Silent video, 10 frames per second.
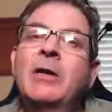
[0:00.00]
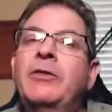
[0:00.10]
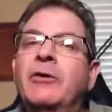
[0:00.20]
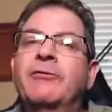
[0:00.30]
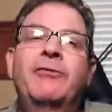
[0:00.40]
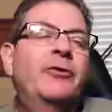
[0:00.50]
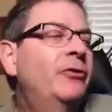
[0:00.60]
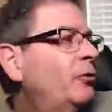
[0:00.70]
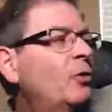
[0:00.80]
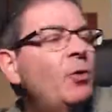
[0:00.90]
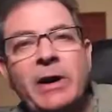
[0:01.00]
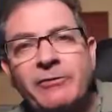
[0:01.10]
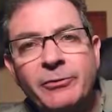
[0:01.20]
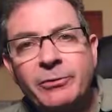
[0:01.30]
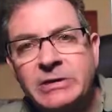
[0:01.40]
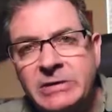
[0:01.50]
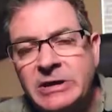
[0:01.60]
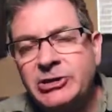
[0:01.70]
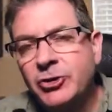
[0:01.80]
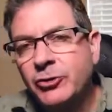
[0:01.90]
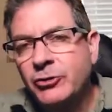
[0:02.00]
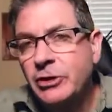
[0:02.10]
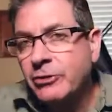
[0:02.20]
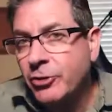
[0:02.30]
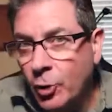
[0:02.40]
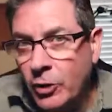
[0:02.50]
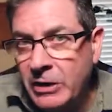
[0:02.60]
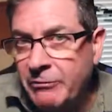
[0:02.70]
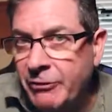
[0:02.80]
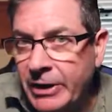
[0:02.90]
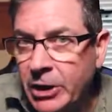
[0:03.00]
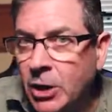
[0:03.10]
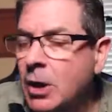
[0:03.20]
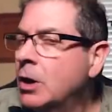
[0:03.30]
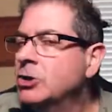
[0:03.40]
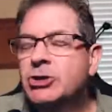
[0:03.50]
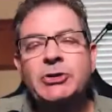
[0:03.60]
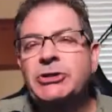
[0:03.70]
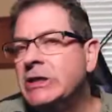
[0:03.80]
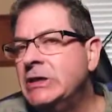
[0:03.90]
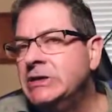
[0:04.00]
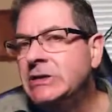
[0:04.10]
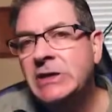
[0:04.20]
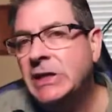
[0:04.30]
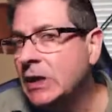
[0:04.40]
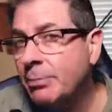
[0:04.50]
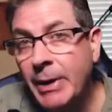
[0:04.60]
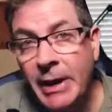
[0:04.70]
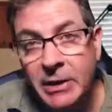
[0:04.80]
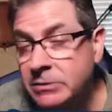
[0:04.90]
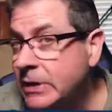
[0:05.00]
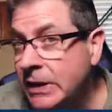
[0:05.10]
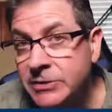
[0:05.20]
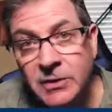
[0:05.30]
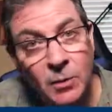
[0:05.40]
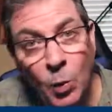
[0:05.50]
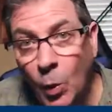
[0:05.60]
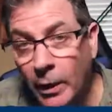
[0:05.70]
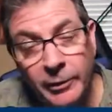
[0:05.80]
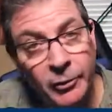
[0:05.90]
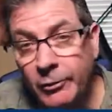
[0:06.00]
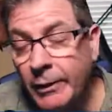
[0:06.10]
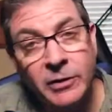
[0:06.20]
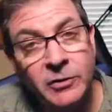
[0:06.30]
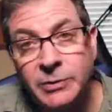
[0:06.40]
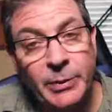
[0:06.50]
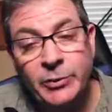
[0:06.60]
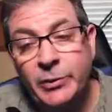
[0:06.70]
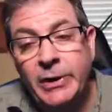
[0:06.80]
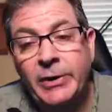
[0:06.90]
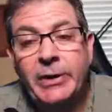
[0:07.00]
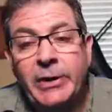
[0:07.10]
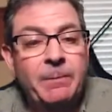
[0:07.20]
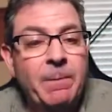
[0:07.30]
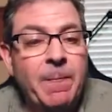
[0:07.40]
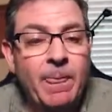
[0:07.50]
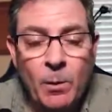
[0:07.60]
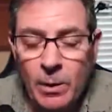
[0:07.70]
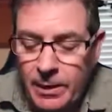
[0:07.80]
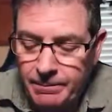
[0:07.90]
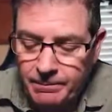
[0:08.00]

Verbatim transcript: They're further away from the teacher or the authority figure, so it's easy to get up out of your desk and wander around in some other area, right?